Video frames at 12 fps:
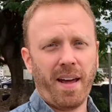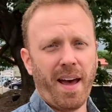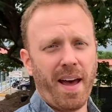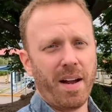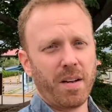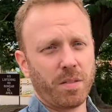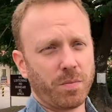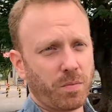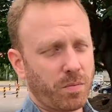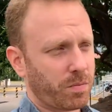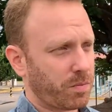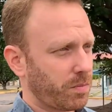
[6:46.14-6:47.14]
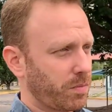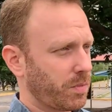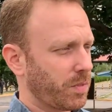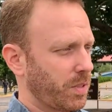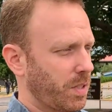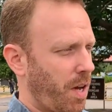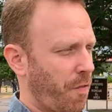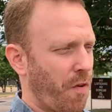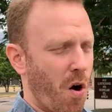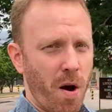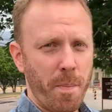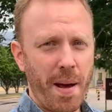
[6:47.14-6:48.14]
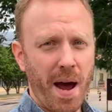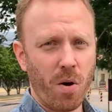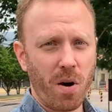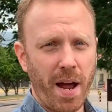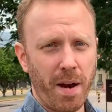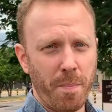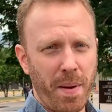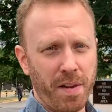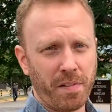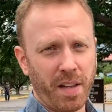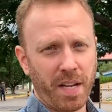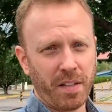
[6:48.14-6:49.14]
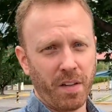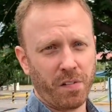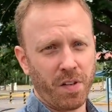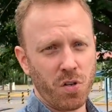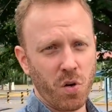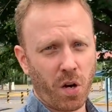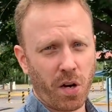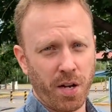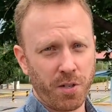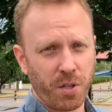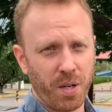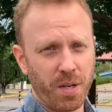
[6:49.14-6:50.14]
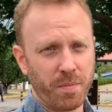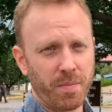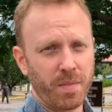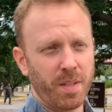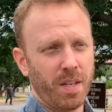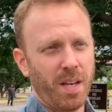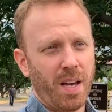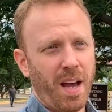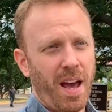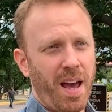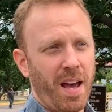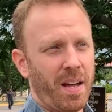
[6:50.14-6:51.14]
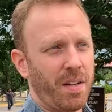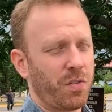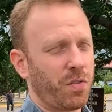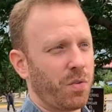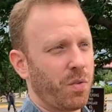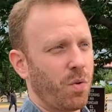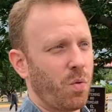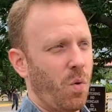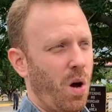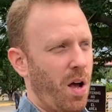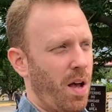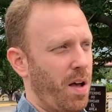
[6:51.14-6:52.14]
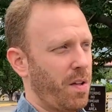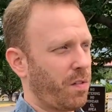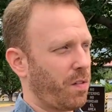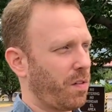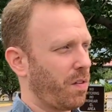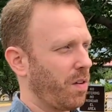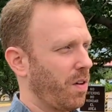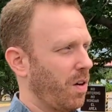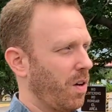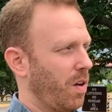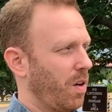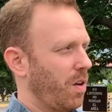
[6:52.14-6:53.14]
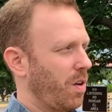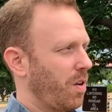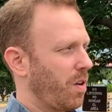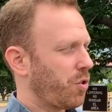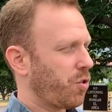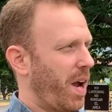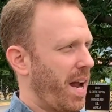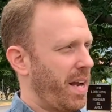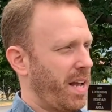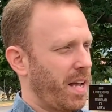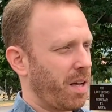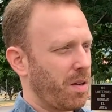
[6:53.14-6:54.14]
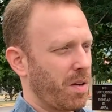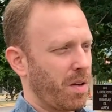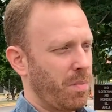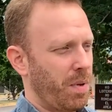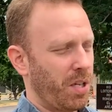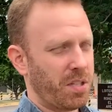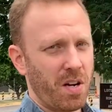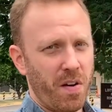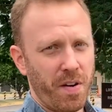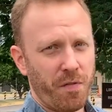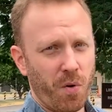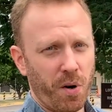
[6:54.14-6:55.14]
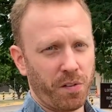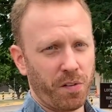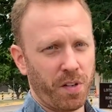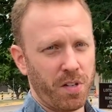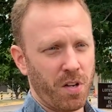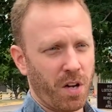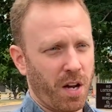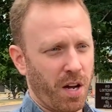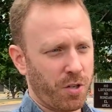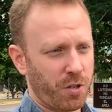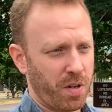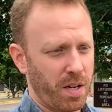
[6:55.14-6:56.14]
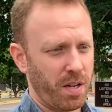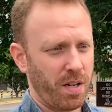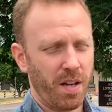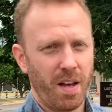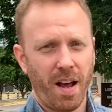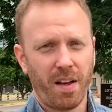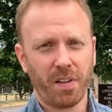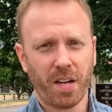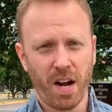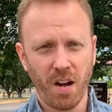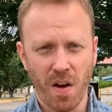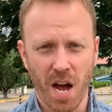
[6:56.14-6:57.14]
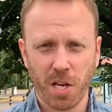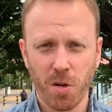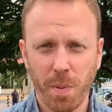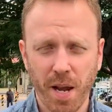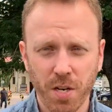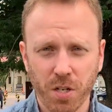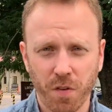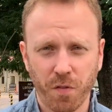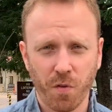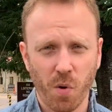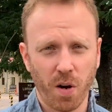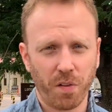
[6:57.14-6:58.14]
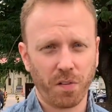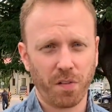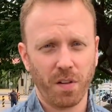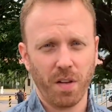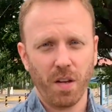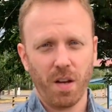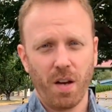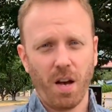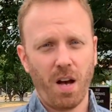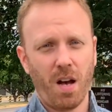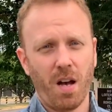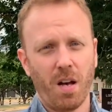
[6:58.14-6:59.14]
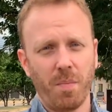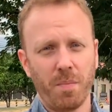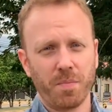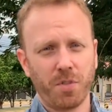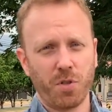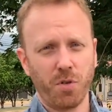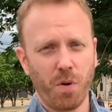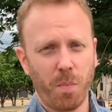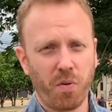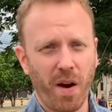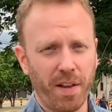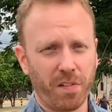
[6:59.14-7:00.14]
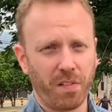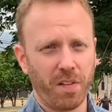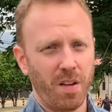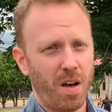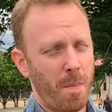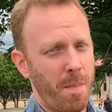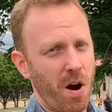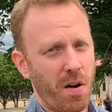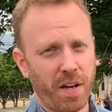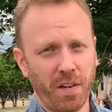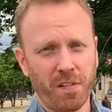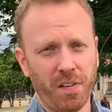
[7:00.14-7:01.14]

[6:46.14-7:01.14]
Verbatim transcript: that a foreign power had a base like this in your country and was training military forces in your country as a kind of occupation force um, to repress American